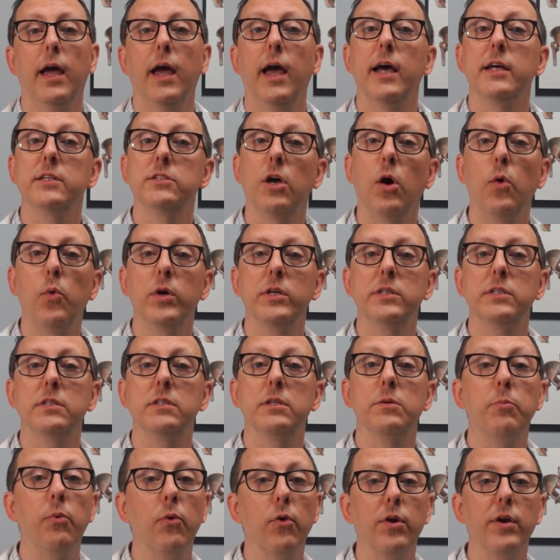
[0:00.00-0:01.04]
As always,
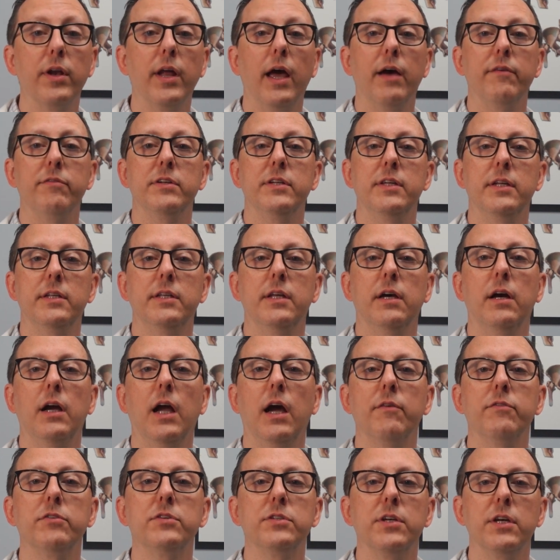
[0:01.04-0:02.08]
it's important to have a detailed
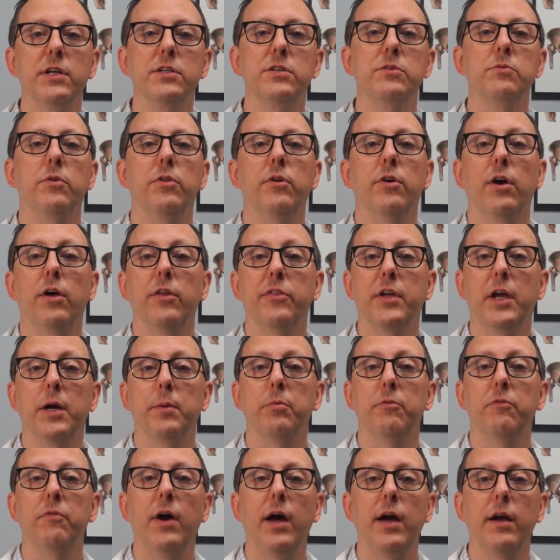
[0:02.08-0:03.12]
conversation with your healthcare
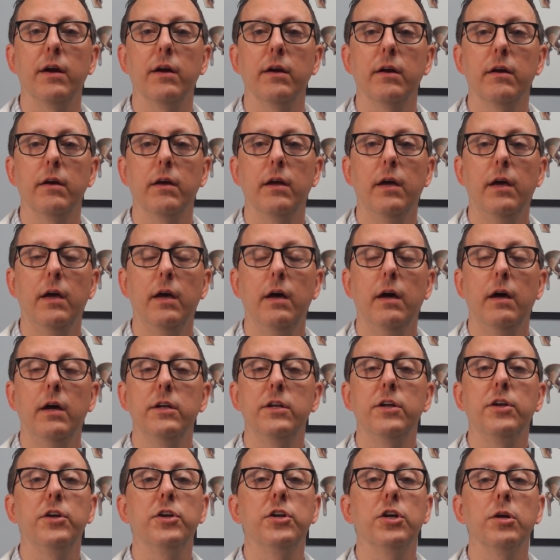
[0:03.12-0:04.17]
provider
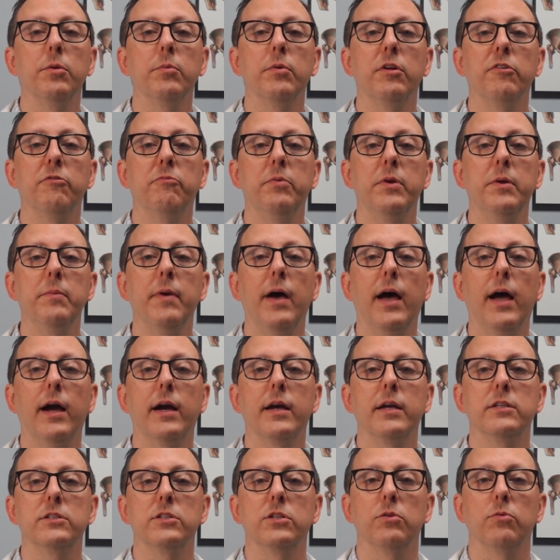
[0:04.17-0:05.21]
to determine if
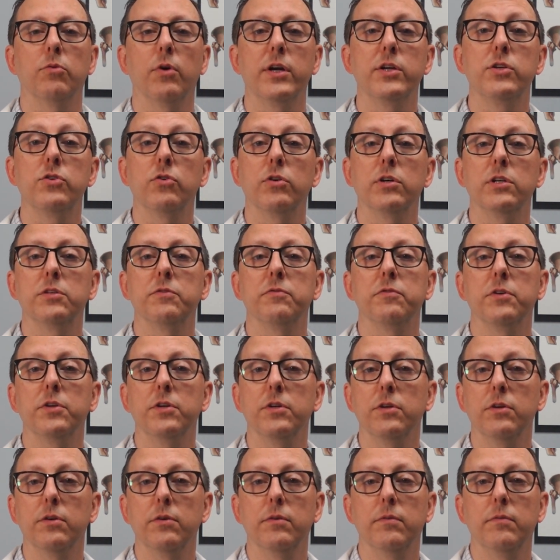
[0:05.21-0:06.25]
BMAC is the right choice for
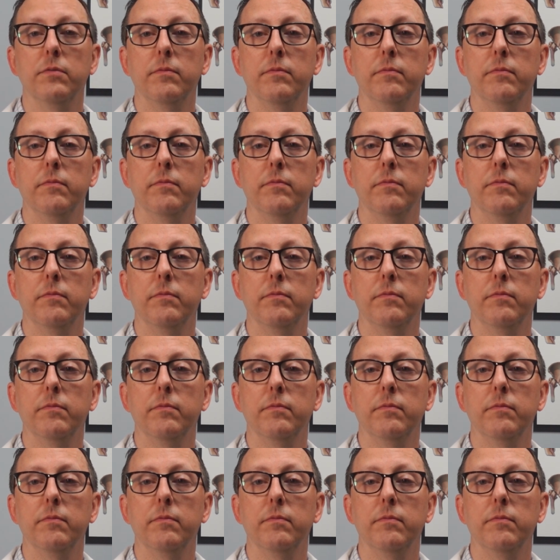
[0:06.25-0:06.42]
you.